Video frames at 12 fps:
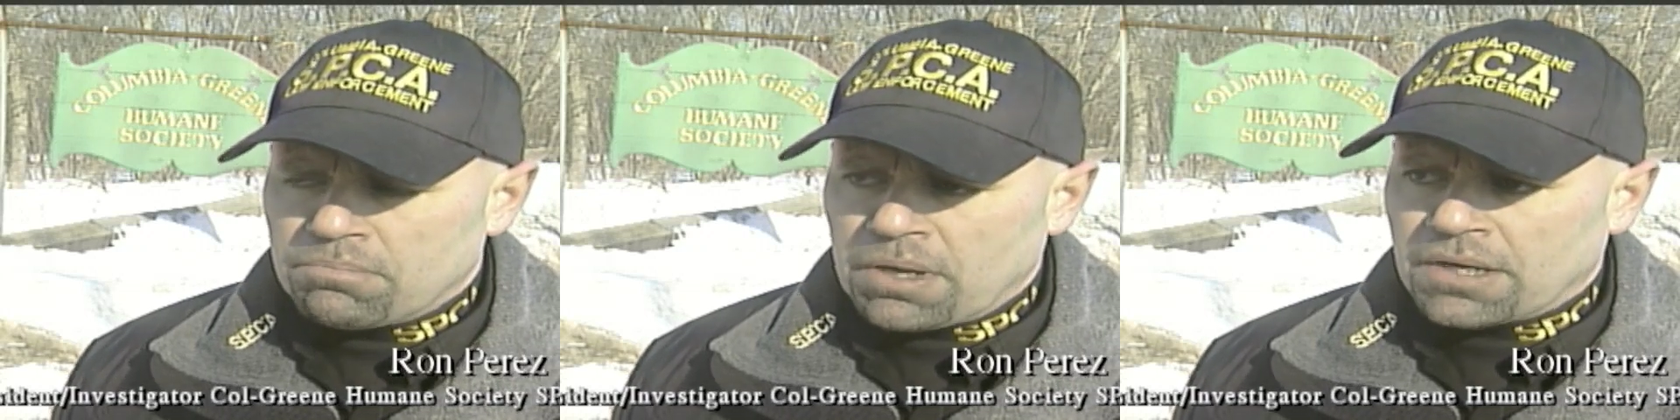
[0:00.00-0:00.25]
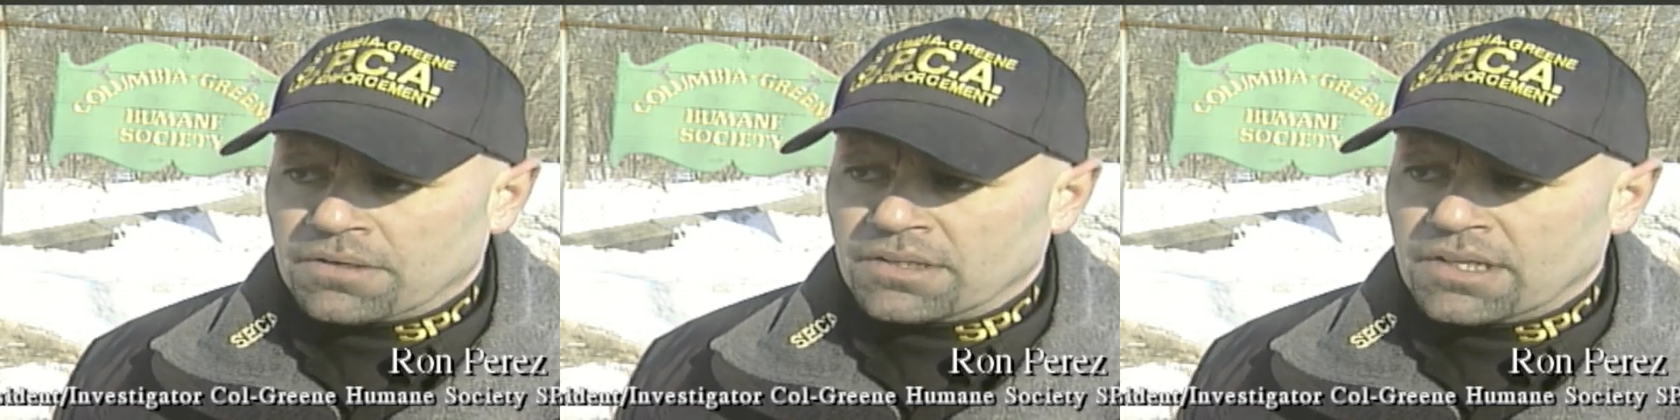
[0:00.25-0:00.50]

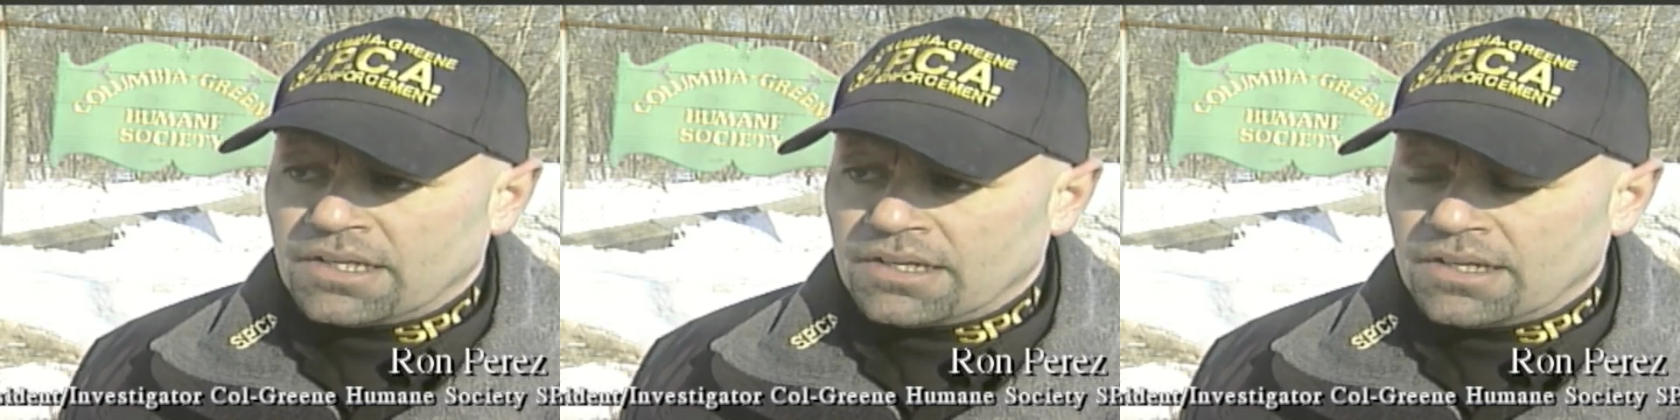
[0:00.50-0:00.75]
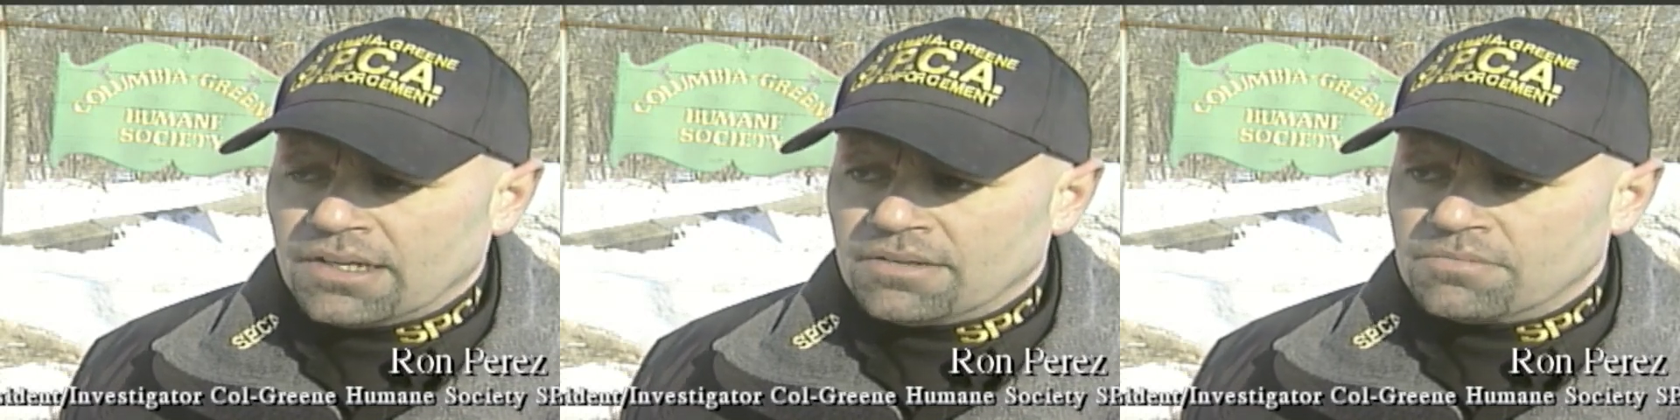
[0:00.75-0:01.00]
apparently,
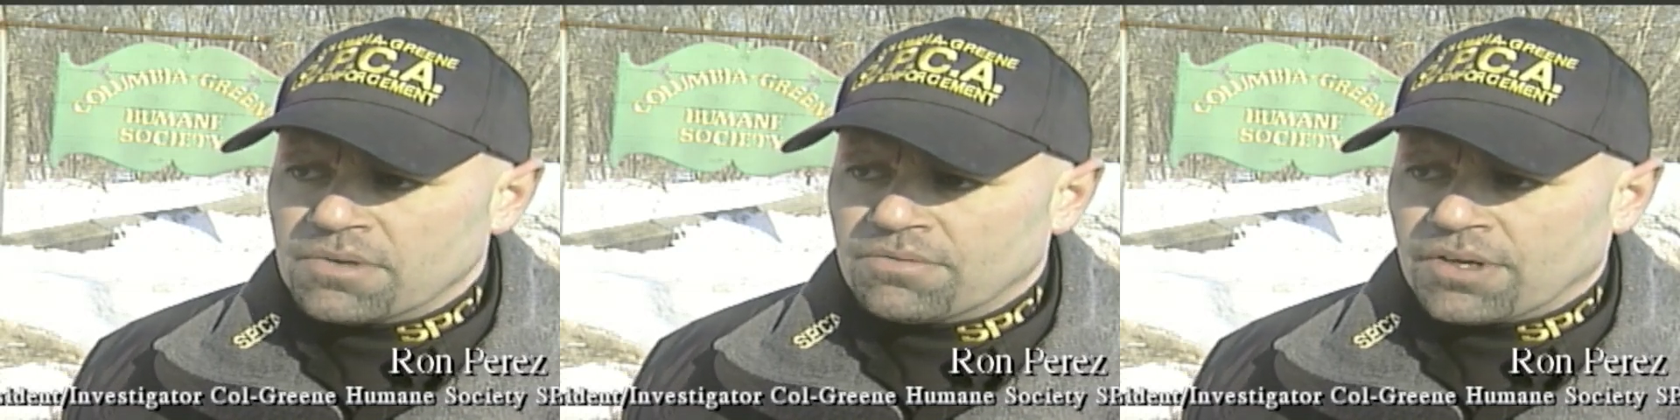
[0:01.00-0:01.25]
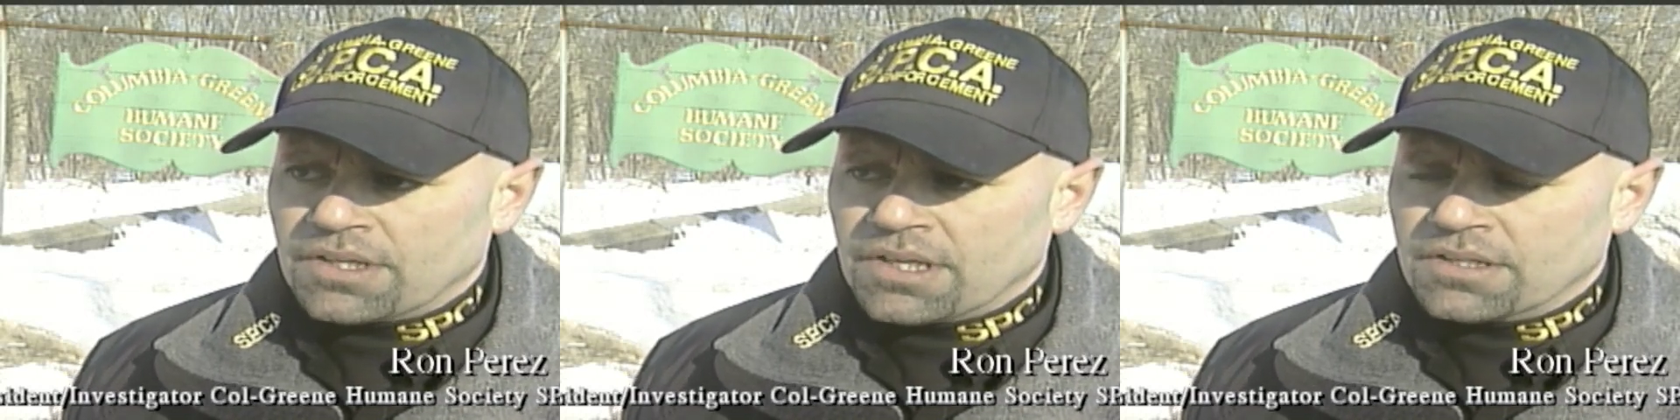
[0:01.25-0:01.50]
um,
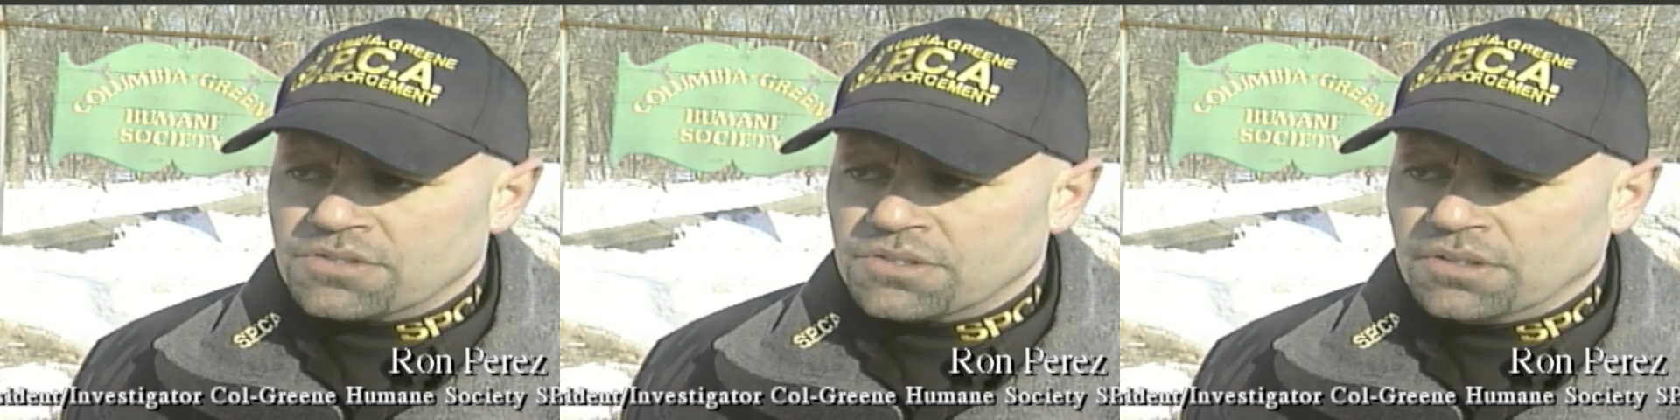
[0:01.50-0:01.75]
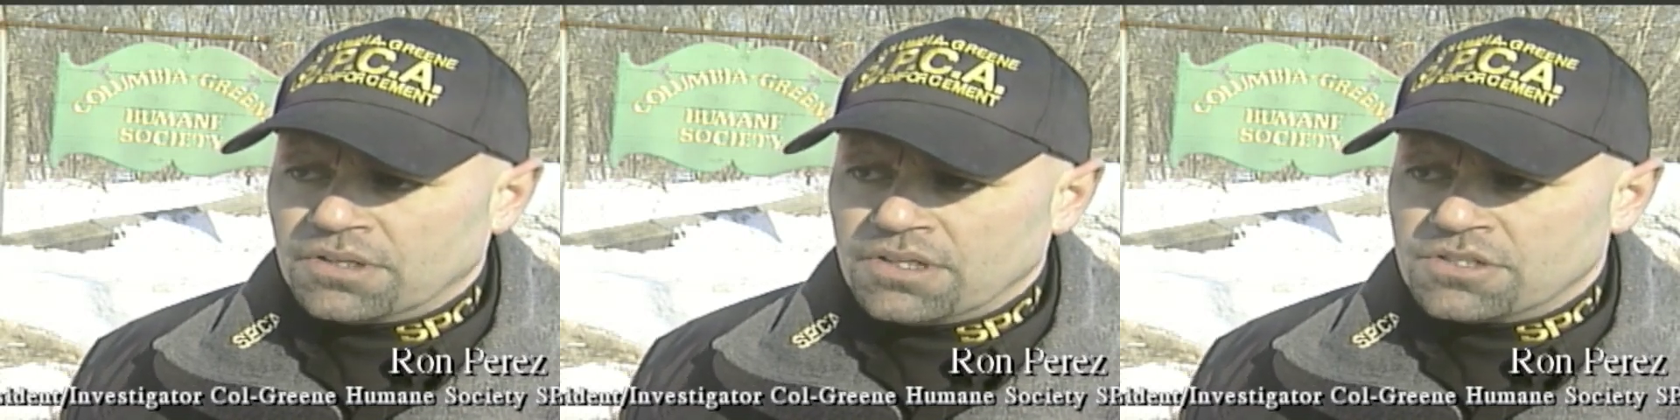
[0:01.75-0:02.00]

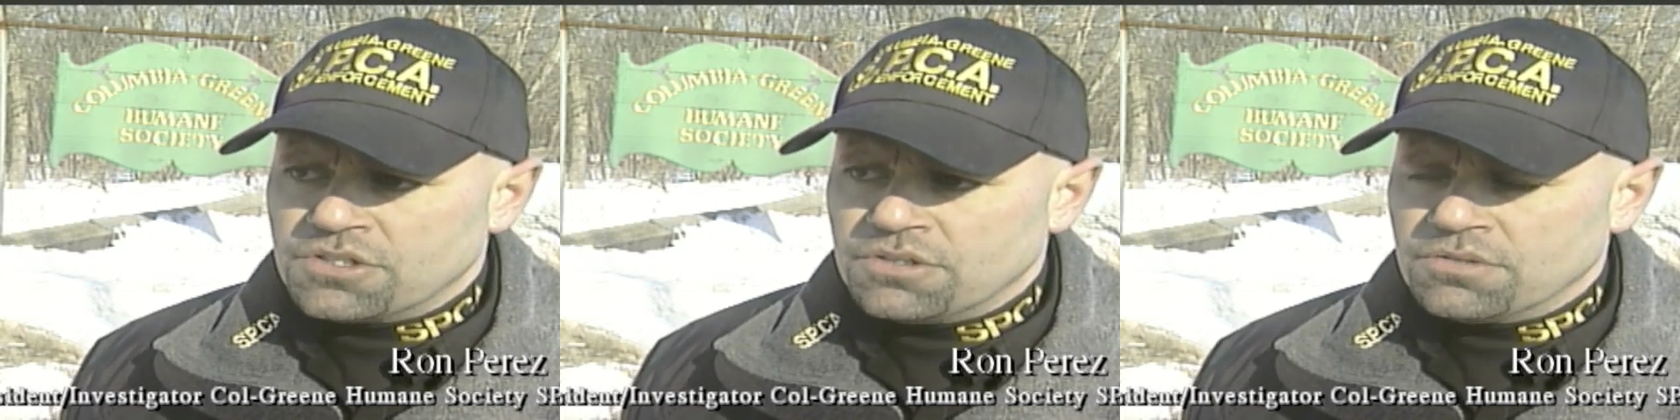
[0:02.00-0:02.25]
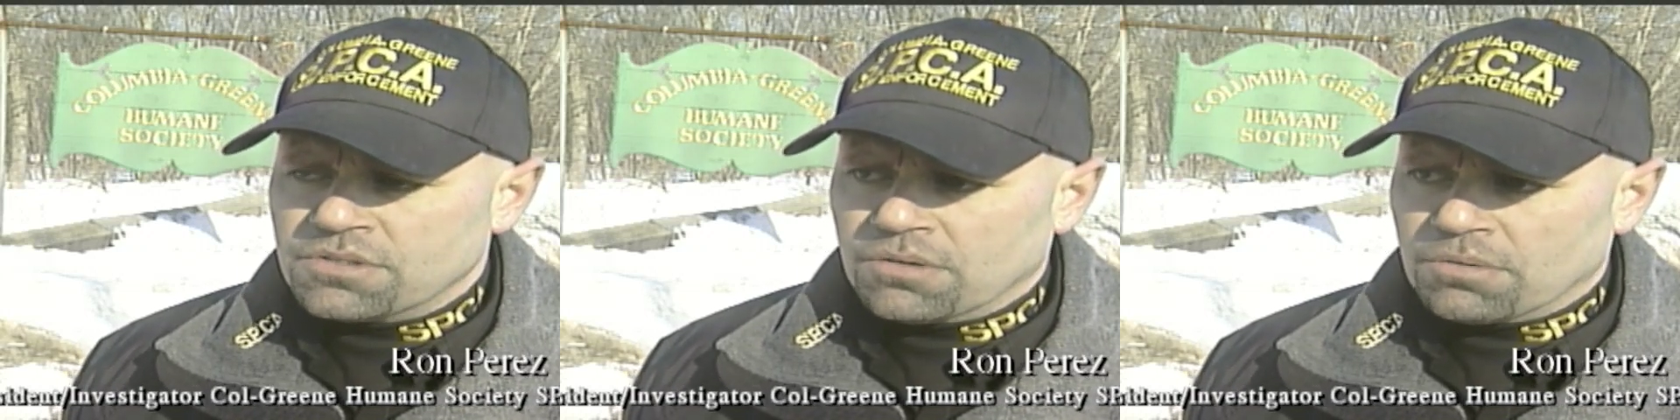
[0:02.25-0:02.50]
financial
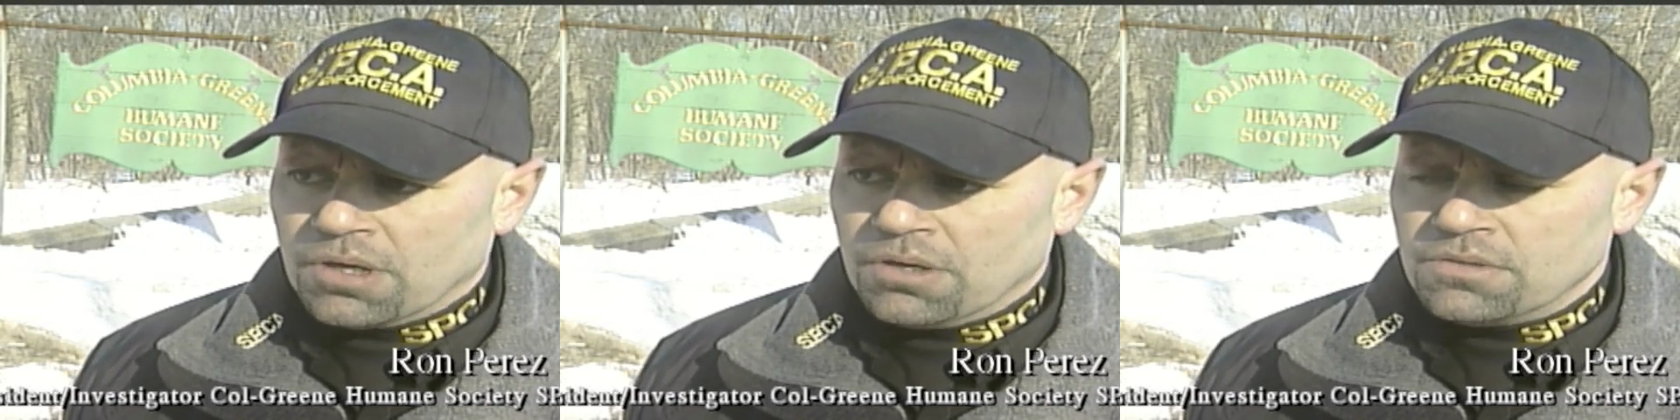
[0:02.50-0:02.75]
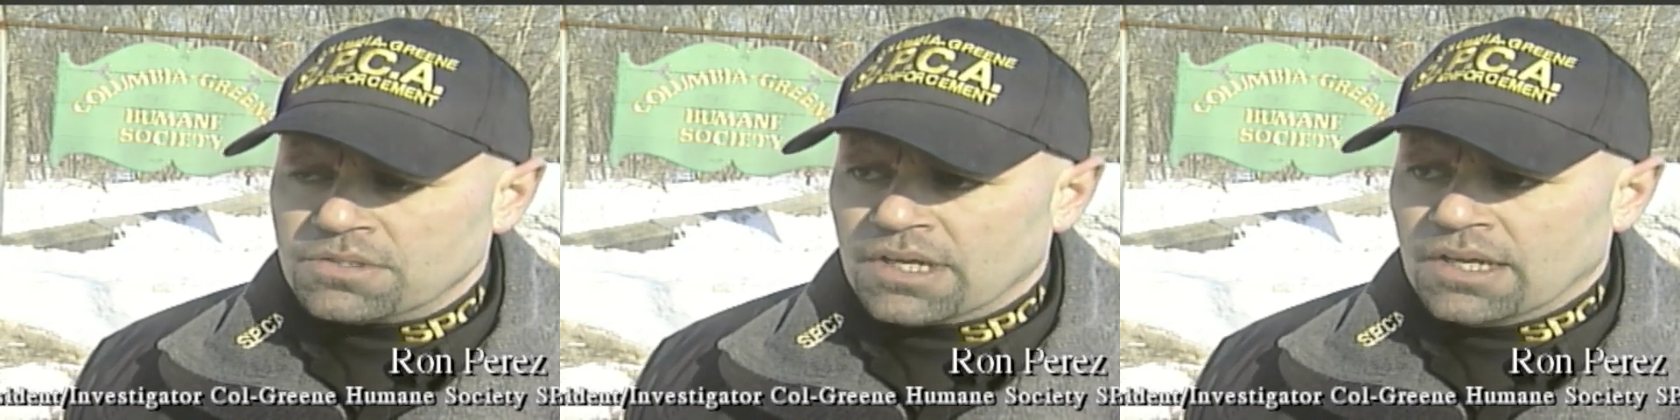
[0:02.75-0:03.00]
issues
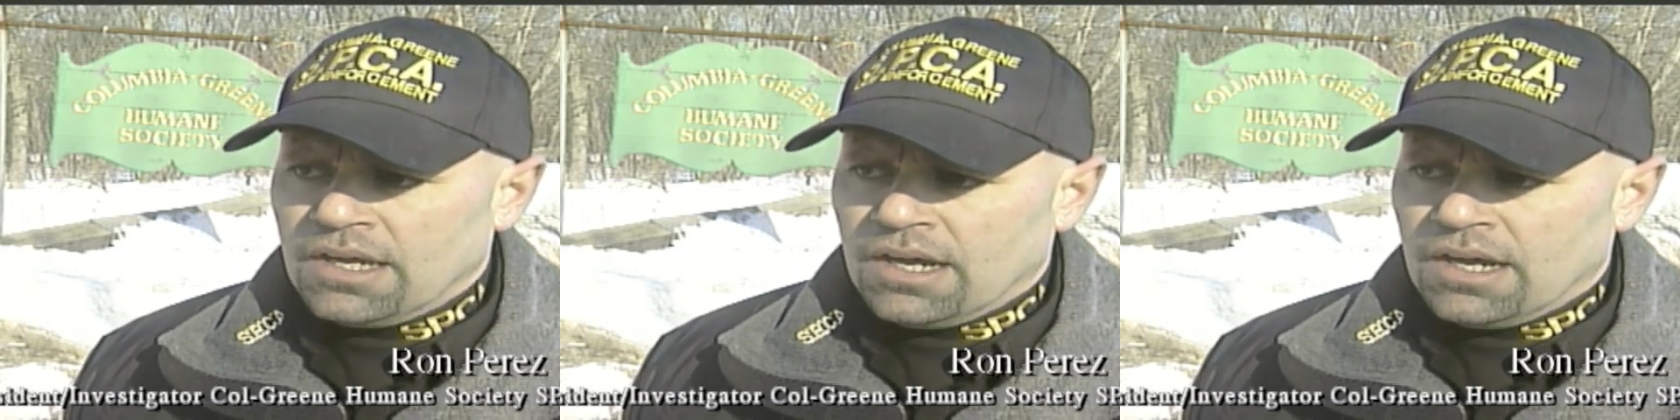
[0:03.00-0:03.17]
arose.